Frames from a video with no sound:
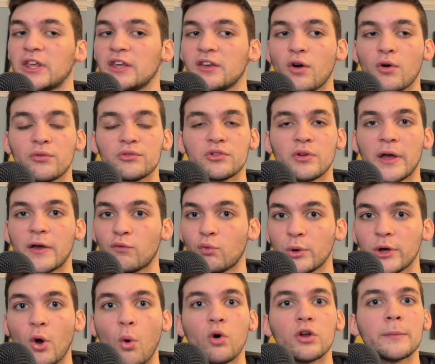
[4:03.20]

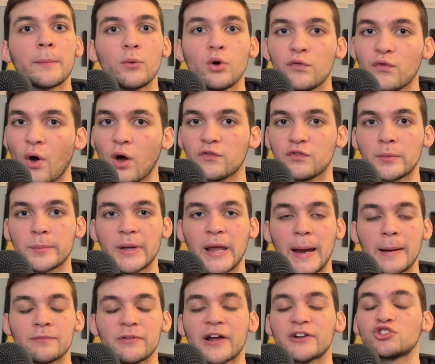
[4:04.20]
go on to move on from
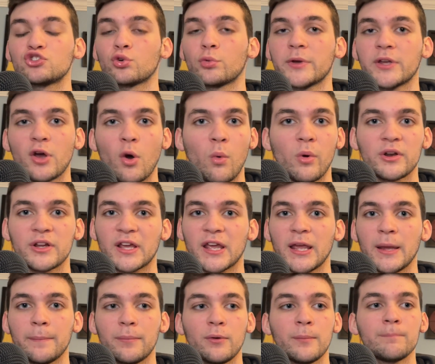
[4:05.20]
Cam Reddish, or we go on to
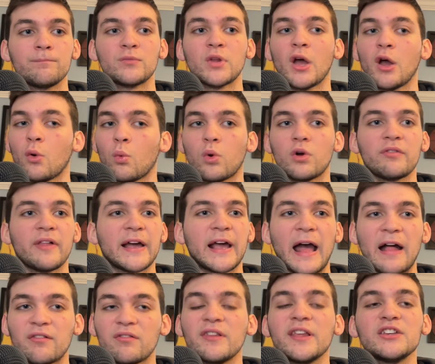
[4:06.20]
keep him, we're like,
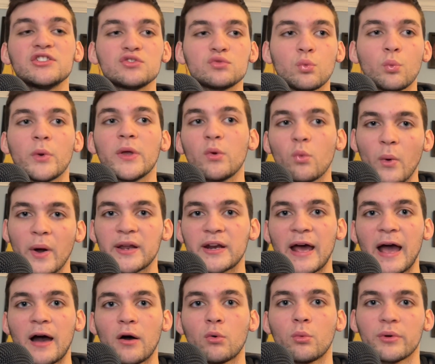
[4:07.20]
at least we went
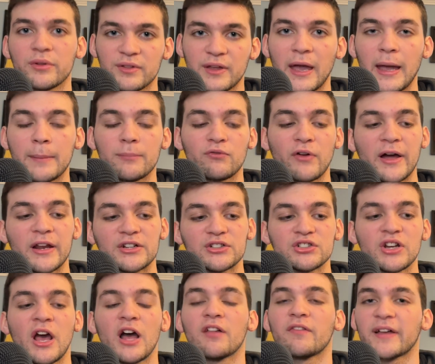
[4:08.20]
out with Cam Reddish.
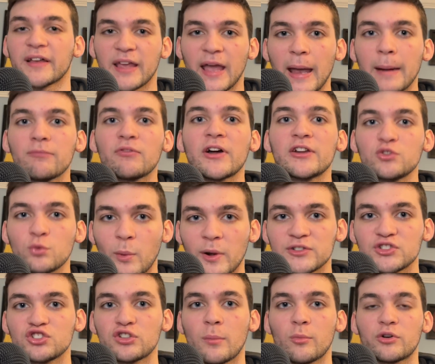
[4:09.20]
Like, Cam Reddish went
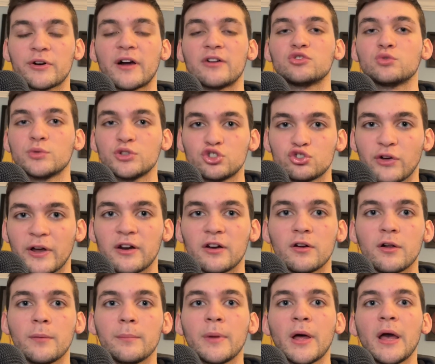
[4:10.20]
somewhere else. We traded
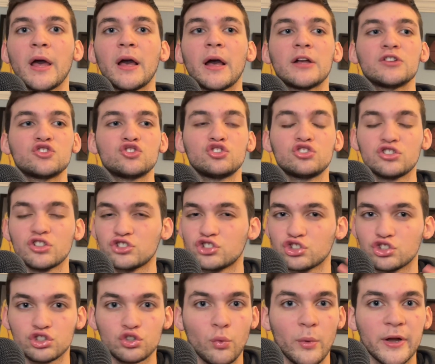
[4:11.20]
him,
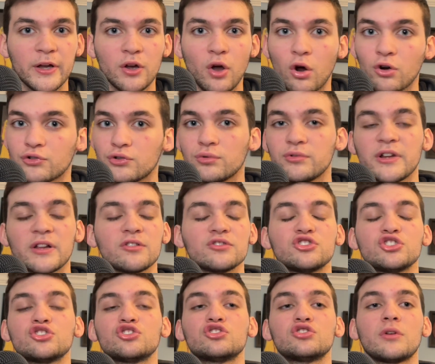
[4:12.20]
just doing our due
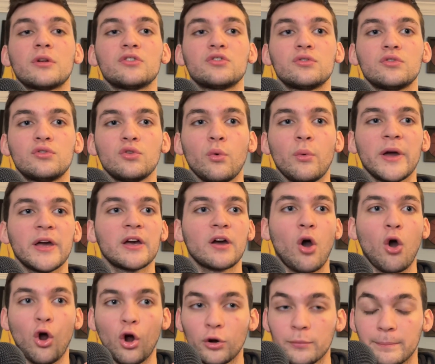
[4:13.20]
diligence, doing
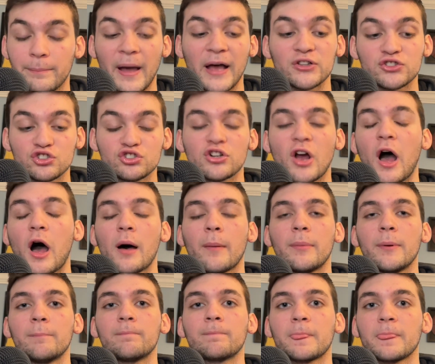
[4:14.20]
our best job.
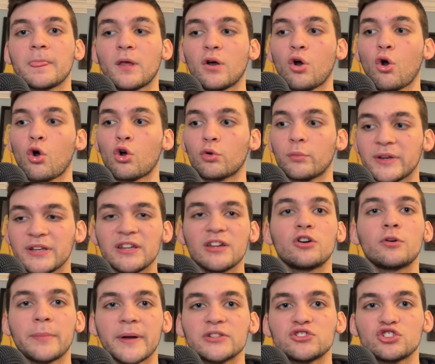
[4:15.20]
Or we did our
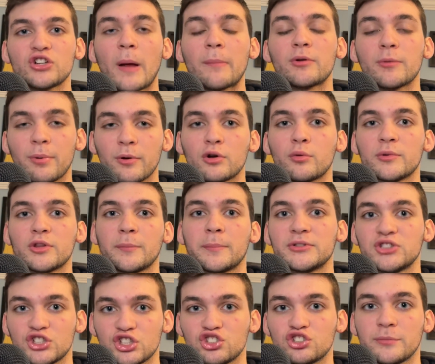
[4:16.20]
best job to put him in the
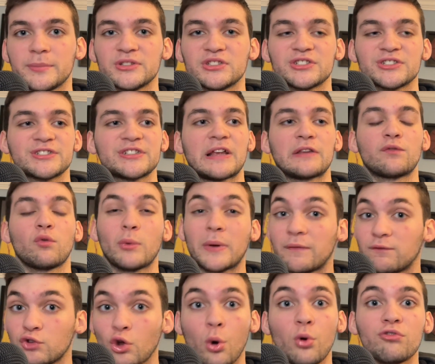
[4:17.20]
position to be successful. We have
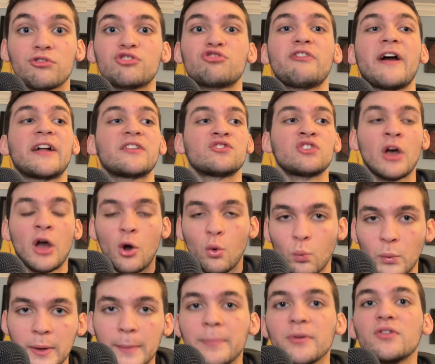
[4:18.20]
no regrets.
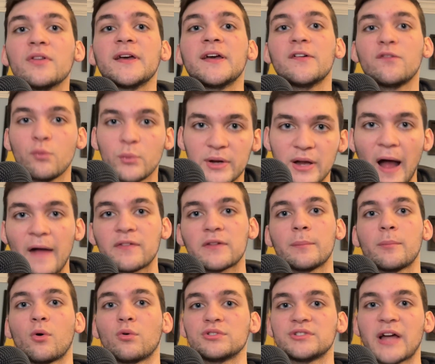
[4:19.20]
We believe we got the
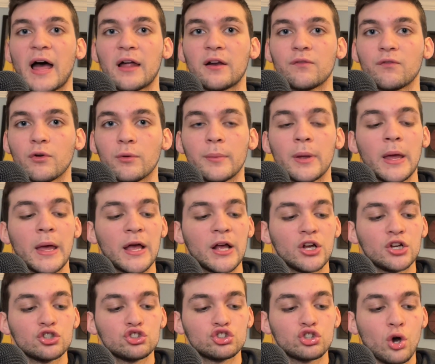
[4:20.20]
most out of him.
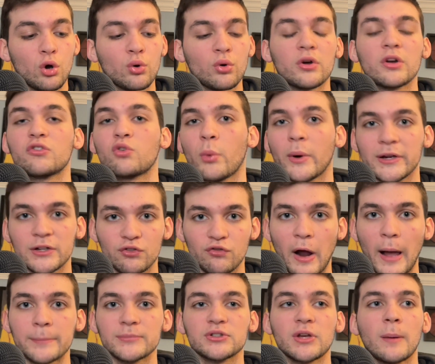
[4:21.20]
So Quinn
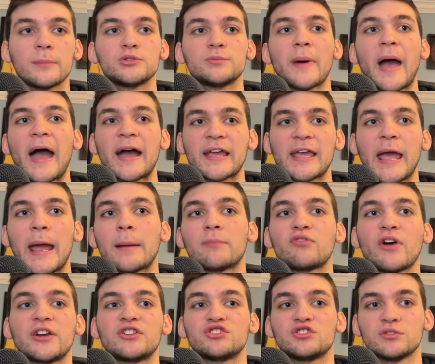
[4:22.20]
Grimes comes back. Cam
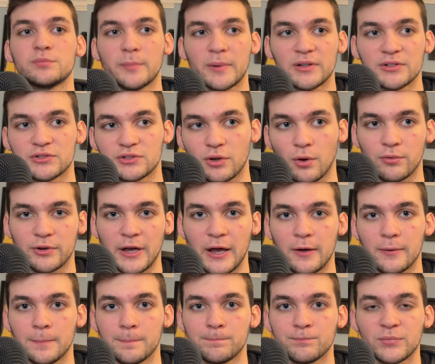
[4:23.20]
Reddish's minutes go
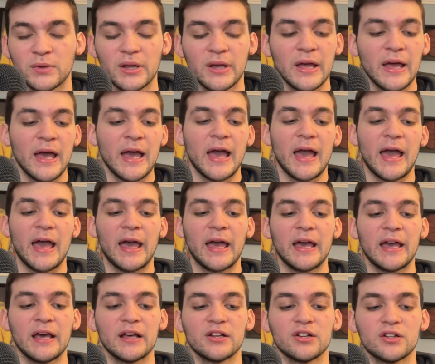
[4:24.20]
down.
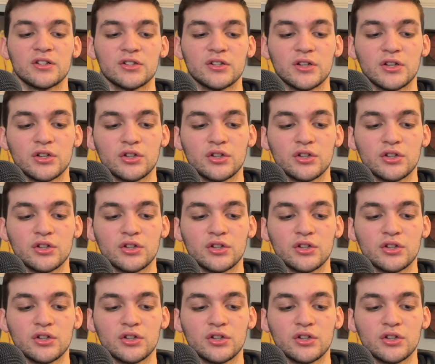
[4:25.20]
And